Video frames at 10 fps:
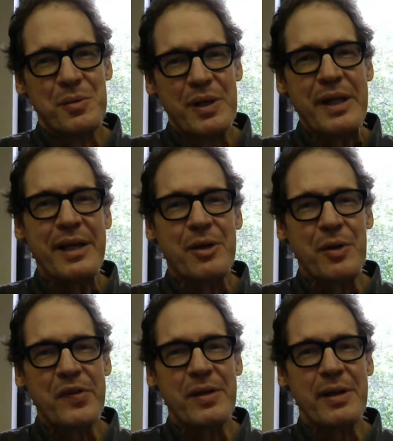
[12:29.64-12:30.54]
Really
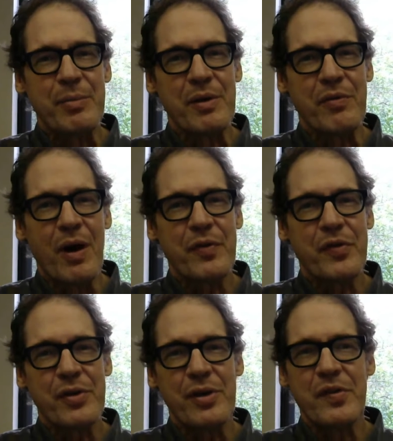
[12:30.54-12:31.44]
increasing the number of
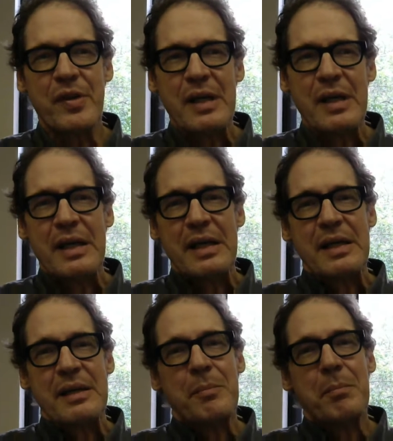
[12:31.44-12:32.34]
officers
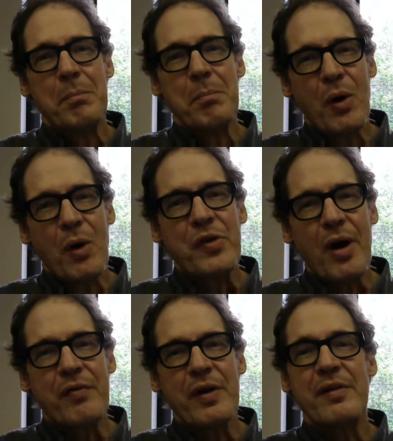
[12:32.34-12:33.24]
most
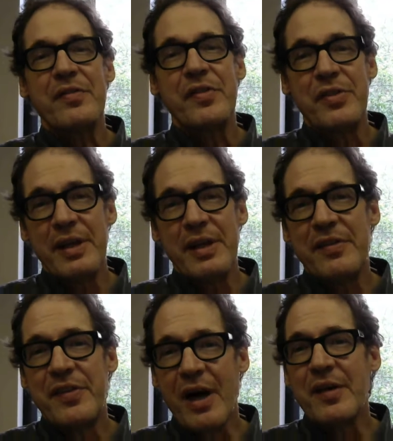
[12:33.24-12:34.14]
often
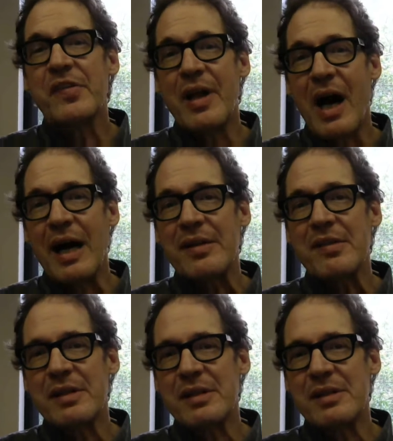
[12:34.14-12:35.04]
does not
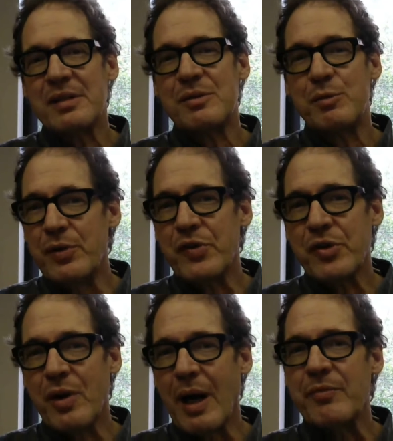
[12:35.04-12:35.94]
reduce
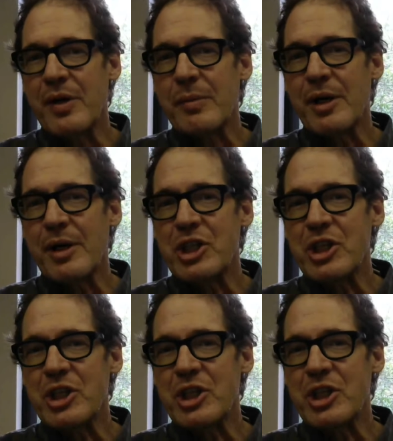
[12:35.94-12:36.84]
crime very much at
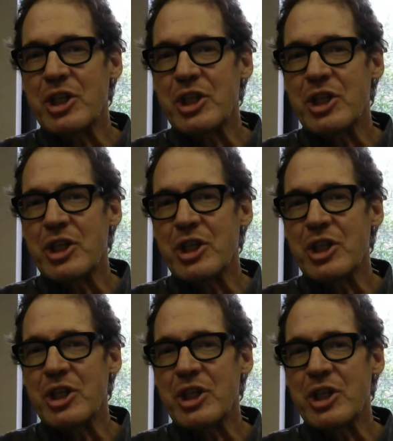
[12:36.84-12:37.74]
all. It's not really
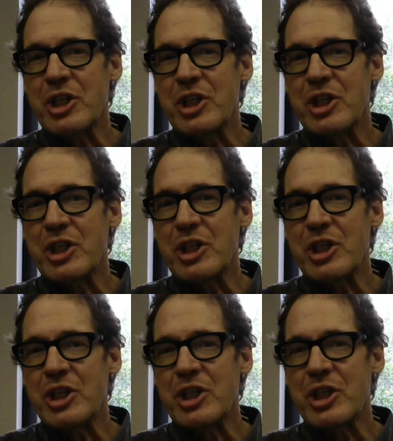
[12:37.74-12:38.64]
a
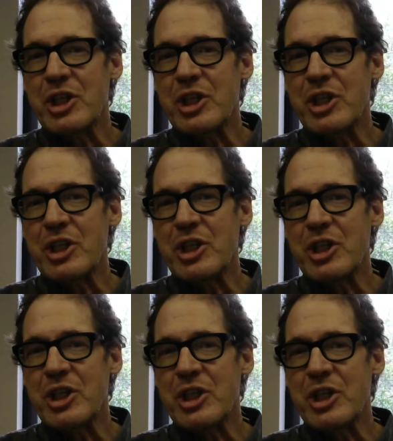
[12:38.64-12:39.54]
cost-effective way
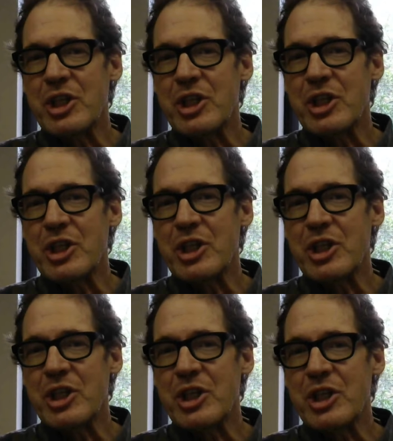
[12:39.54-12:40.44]
of
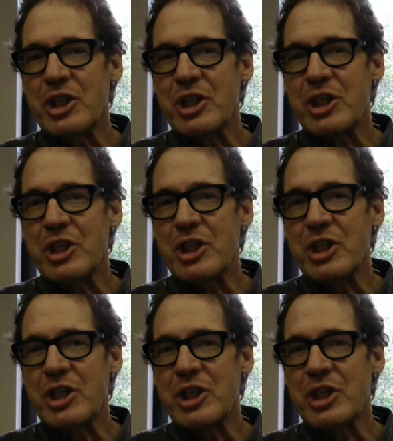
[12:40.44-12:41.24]
crime control.